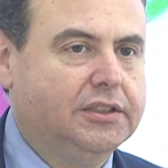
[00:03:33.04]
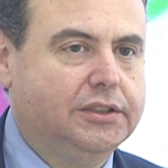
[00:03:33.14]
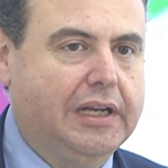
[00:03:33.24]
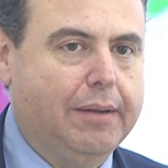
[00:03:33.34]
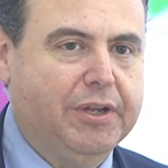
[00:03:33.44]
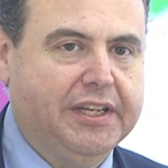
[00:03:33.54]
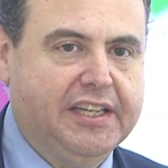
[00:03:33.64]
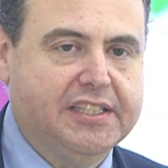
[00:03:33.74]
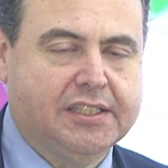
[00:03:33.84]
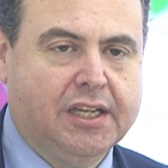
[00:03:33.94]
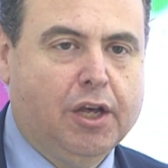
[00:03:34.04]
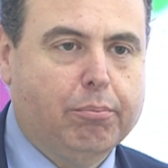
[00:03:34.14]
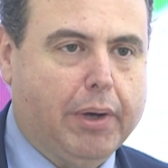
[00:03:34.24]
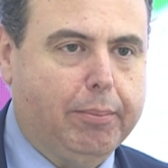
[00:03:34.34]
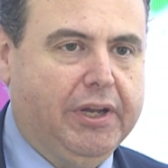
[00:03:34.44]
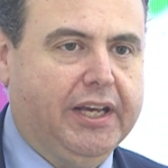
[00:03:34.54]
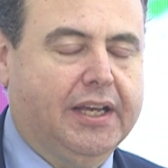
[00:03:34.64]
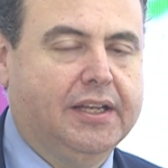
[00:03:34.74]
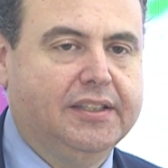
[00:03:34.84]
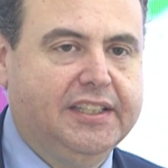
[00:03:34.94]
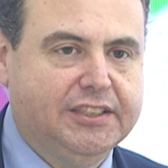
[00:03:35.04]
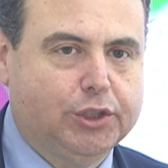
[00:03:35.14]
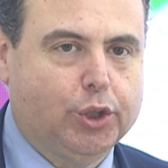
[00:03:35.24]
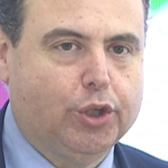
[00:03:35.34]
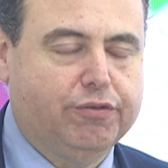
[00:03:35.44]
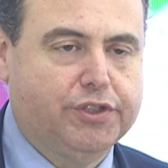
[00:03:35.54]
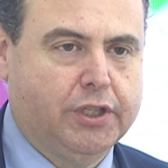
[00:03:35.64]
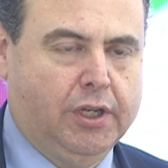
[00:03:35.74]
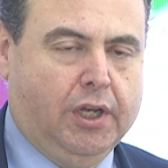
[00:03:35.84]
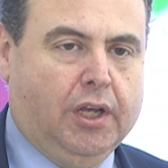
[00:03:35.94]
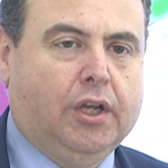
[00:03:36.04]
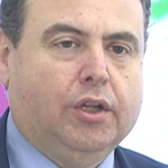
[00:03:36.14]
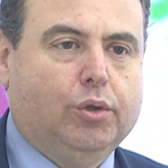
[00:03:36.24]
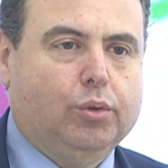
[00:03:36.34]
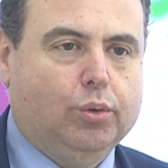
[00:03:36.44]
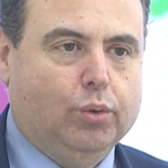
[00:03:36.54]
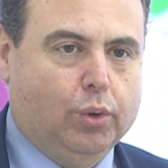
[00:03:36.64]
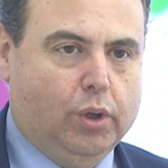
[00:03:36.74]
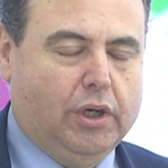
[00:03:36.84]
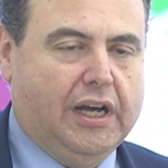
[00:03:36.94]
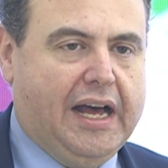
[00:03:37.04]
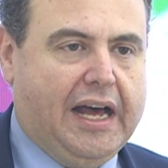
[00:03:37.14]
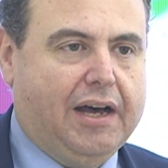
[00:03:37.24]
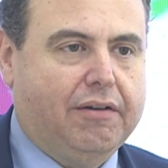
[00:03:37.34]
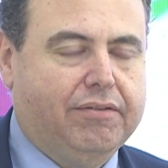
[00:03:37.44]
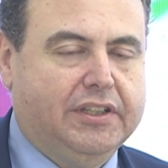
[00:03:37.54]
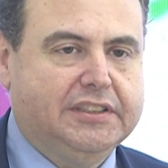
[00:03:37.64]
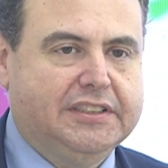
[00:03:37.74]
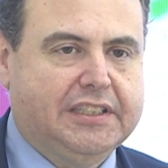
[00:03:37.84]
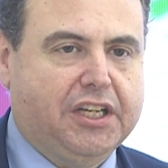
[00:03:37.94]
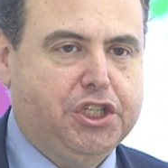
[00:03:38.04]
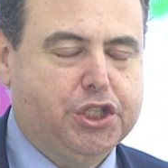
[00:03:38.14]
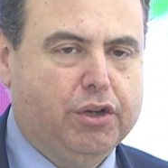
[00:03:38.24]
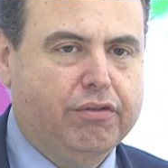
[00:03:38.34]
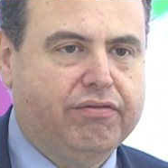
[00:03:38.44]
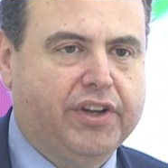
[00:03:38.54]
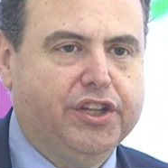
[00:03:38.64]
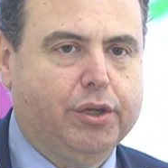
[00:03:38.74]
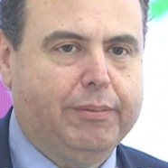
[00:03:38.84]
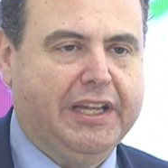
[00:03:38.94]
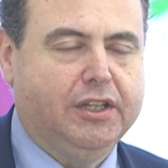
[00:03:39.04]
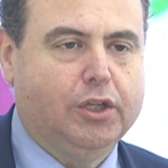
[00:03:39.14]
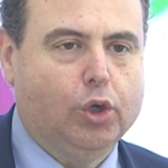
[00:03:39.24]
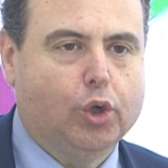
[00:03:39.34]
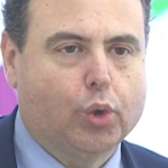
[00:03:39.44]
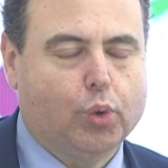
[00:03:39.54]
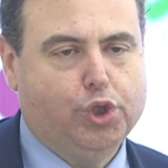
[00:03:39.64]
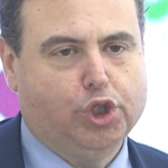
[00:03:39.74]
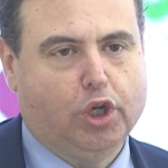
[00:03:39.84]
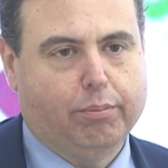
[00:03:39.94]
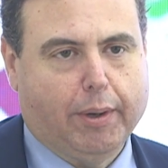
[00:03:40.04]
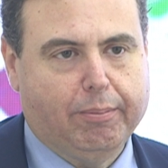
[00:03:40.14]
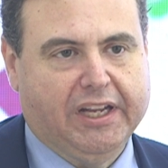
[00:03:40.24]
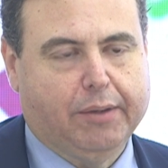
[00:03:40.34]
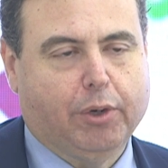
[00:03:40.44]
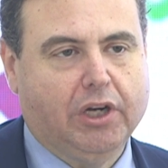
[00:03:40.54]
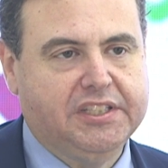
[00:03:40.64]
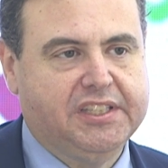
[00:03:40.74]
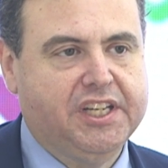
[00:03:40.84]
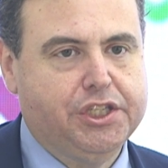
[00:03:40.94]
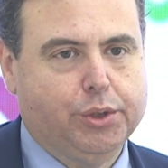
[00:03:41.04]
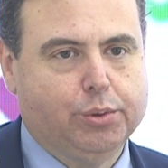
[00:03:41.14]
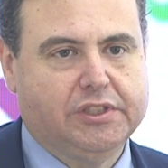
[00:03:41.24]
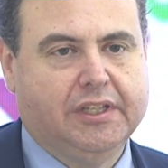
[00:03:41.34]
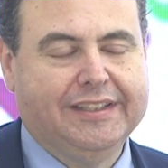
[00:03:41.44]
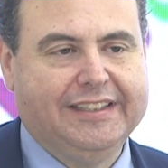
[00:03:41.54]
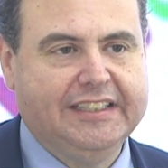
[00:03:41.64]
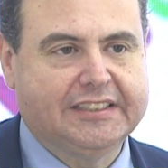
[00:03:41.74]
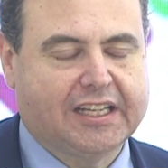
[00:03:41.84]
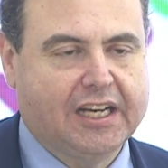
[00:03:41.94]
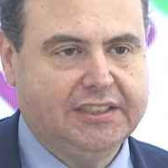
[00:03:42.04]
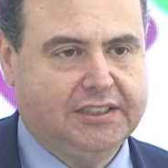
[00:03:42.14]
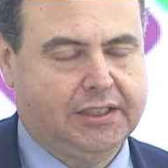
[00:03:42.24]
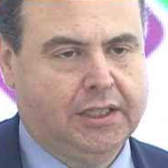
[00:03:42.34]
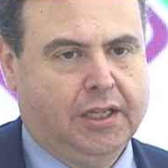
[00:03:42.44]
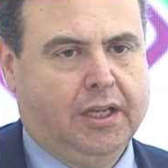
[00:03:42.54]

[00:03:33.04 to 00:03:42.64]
the Lebanese public deserves to have such fundamental, crucial public policy issues discussed